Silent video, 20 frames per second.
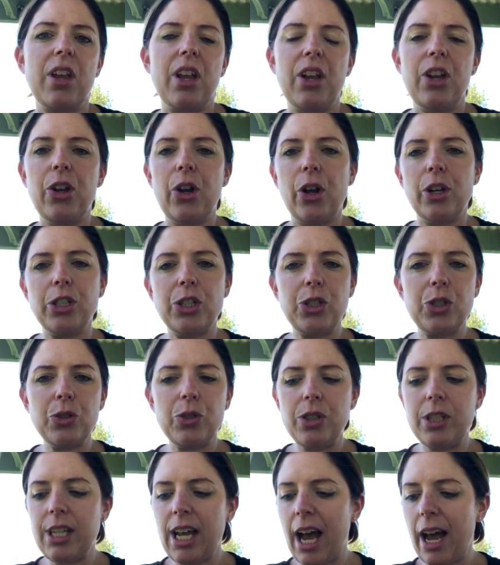you know,
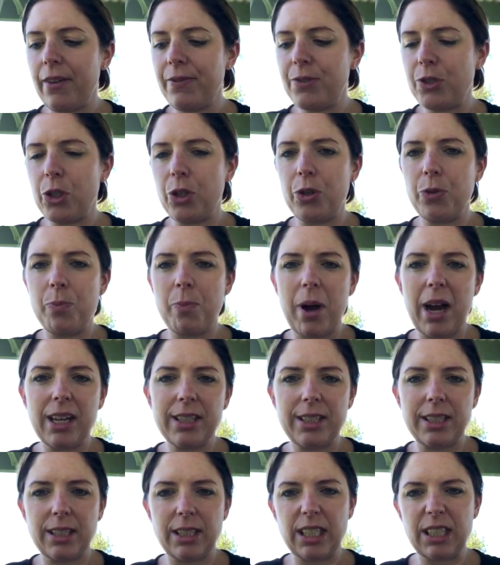shoulds, have to,
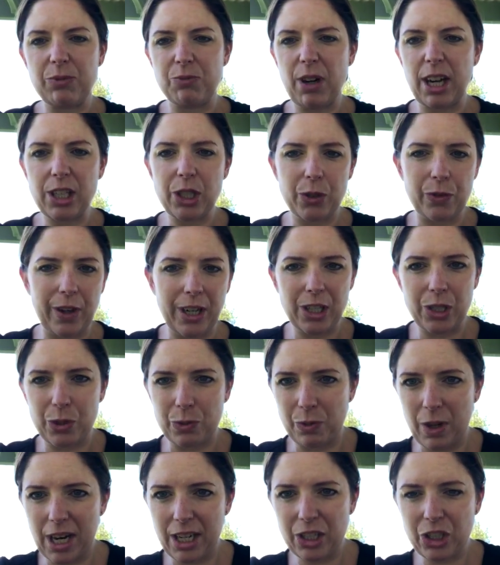musts,
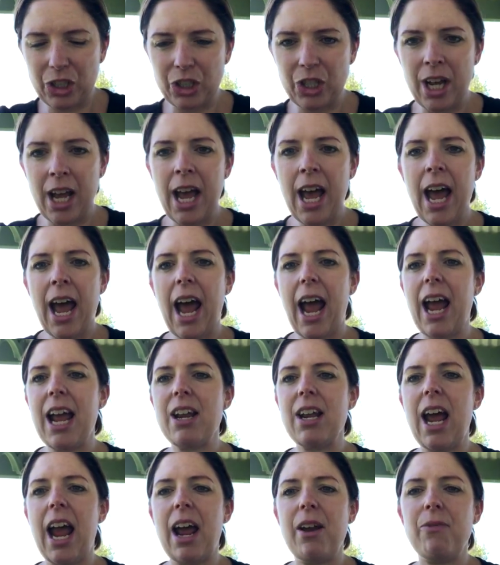rush,
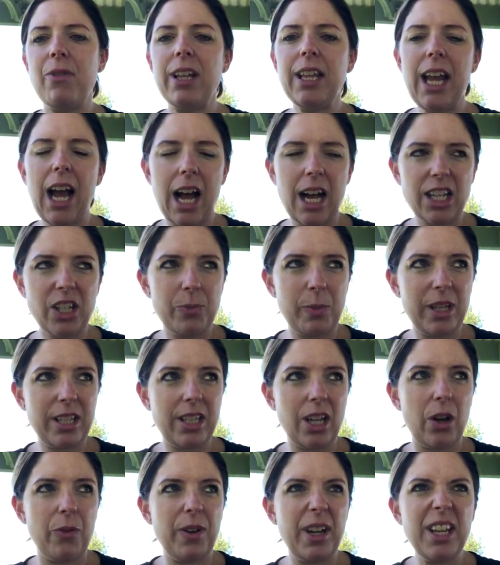and really ask
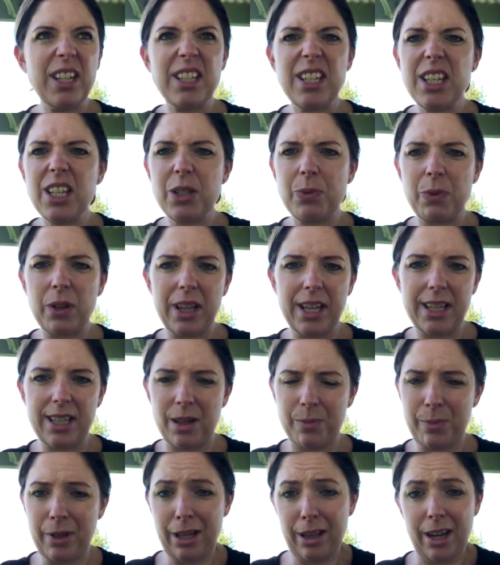myself, is this really
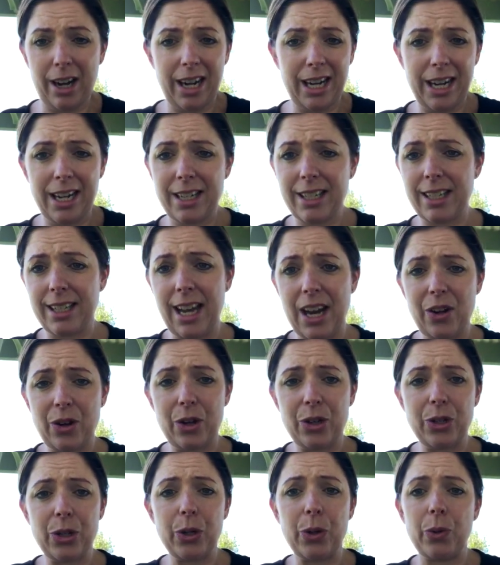something that I need to say
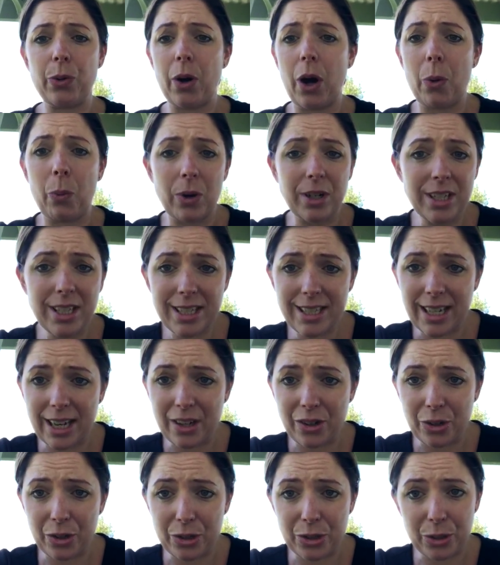no to or I want to say
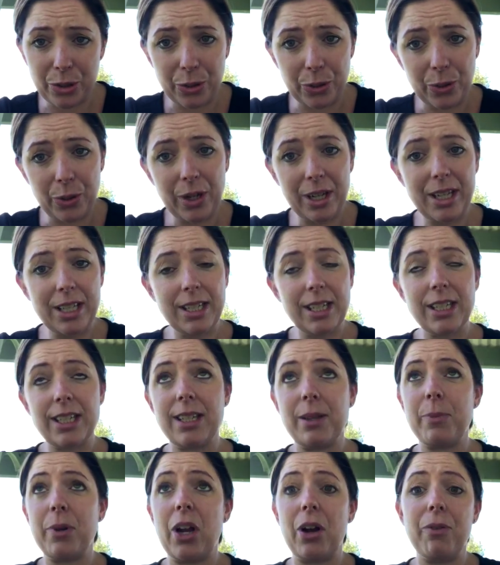no to? Is it
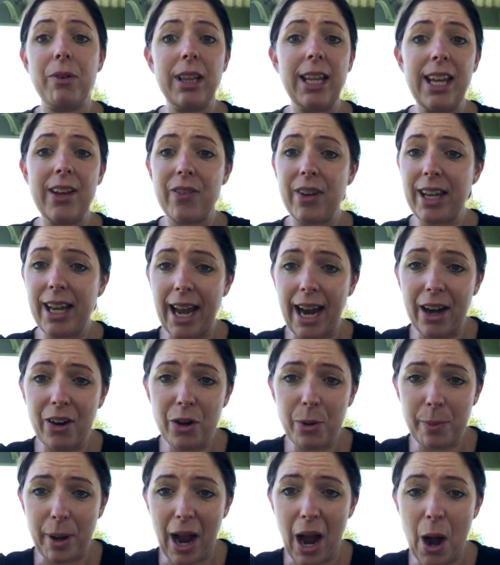something I really even
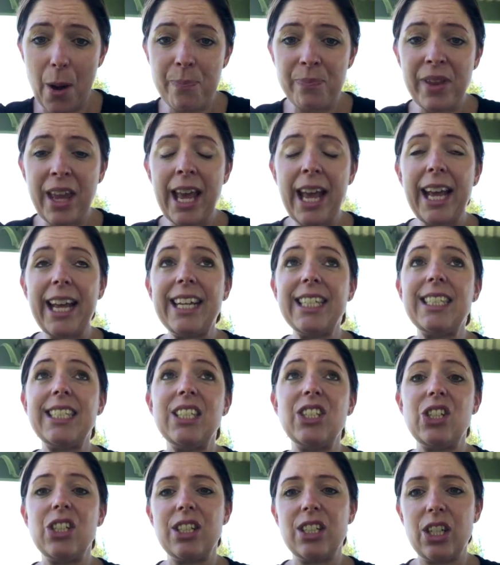care about? Is
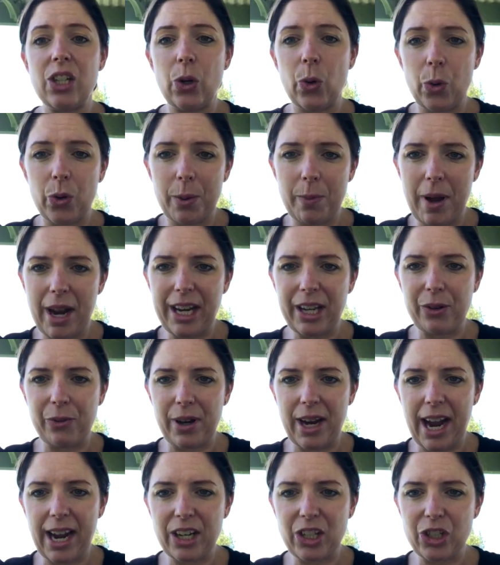this just an automatic
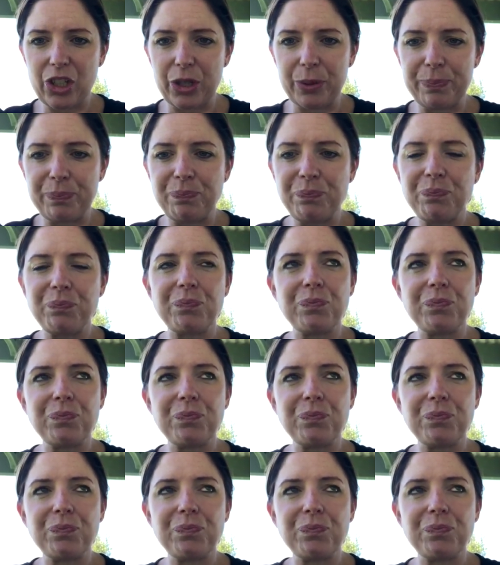reaction?